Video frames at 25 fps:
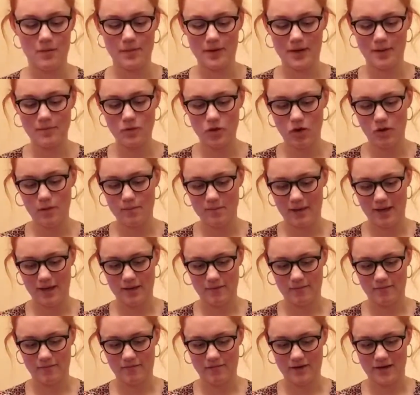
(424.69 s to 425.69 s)
but I'm not a
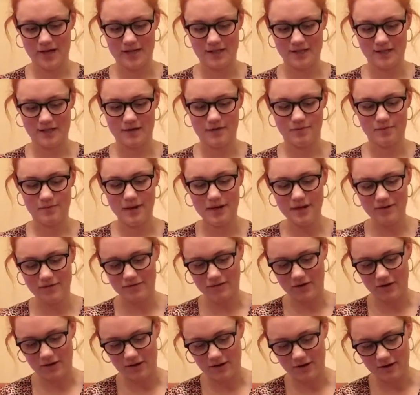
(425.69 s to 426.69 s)
makeup fanatic by
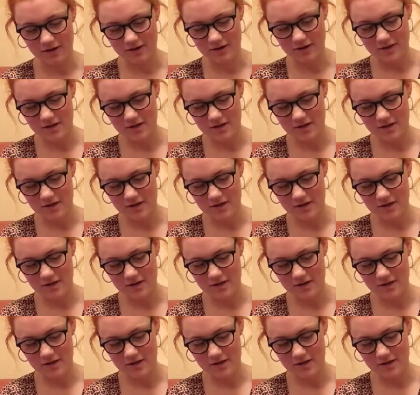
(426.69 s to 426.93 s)
far.